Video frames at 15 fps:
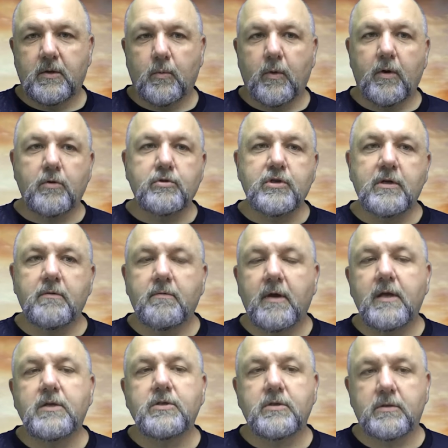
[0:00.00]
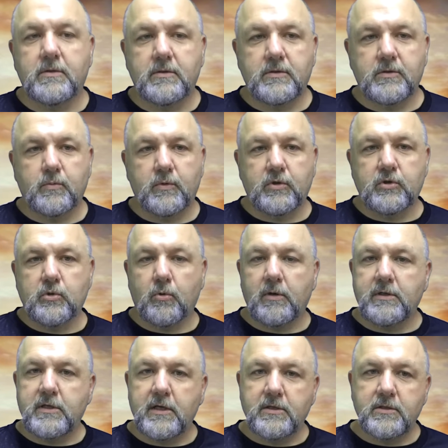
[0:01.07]
We are generations with short
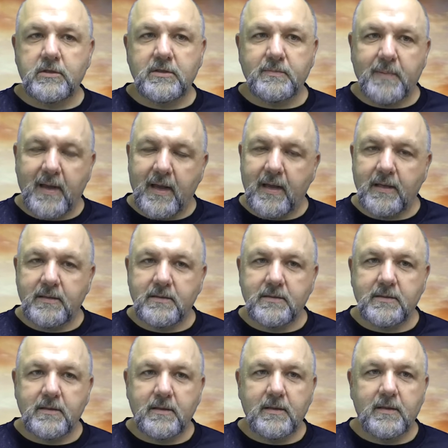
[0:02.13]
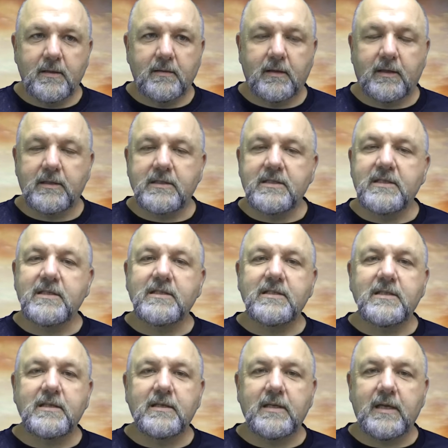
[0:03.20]
attention spans, the
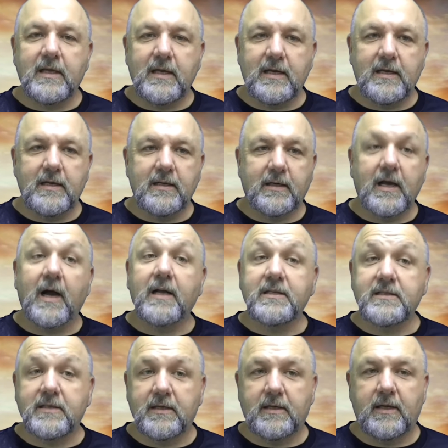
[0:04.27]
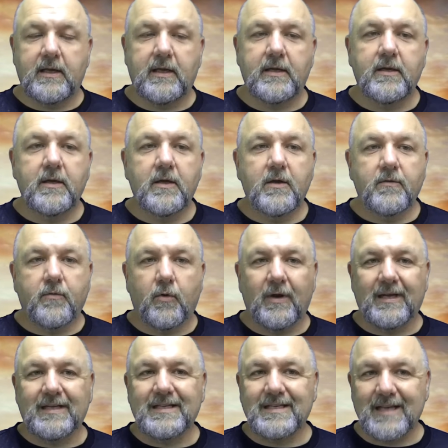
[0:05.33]
constant need for
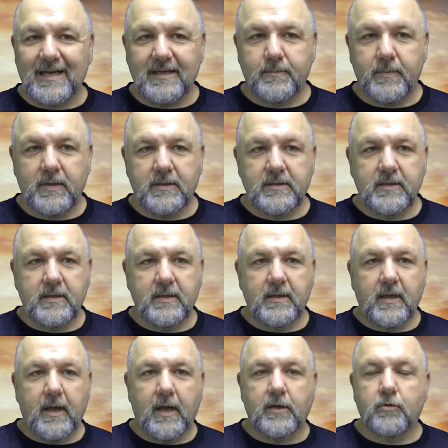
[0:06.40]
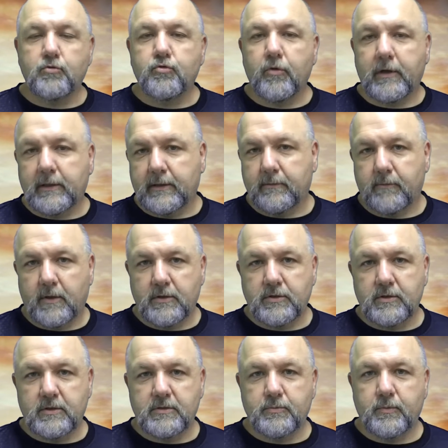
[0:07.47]
excitement and adrenaline
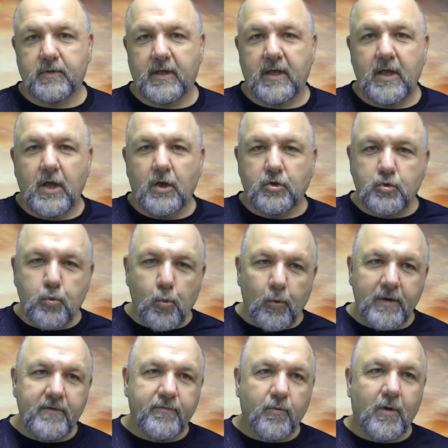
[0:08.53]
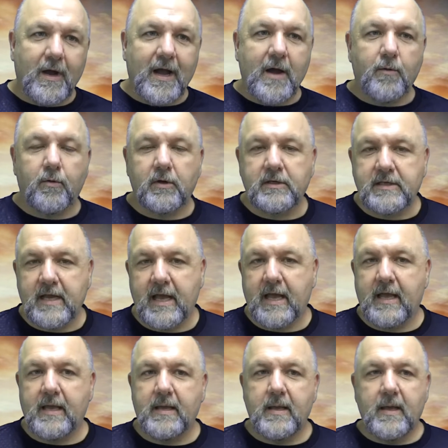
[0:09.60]
rushes, with a 24-hour
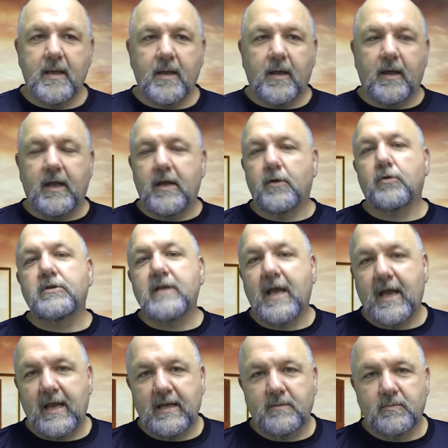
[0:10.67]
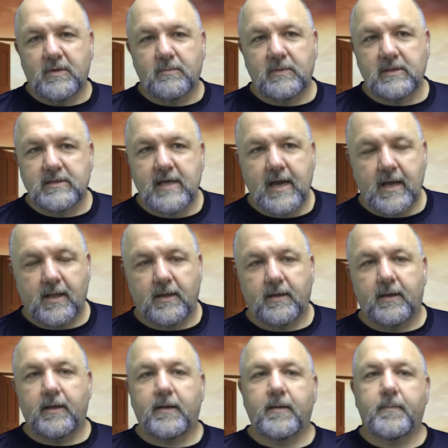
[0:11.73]
day entertainment
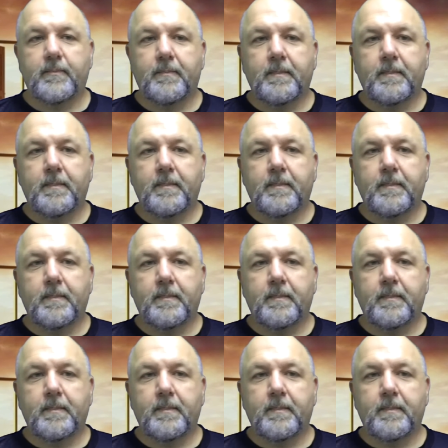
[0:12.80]
mentality."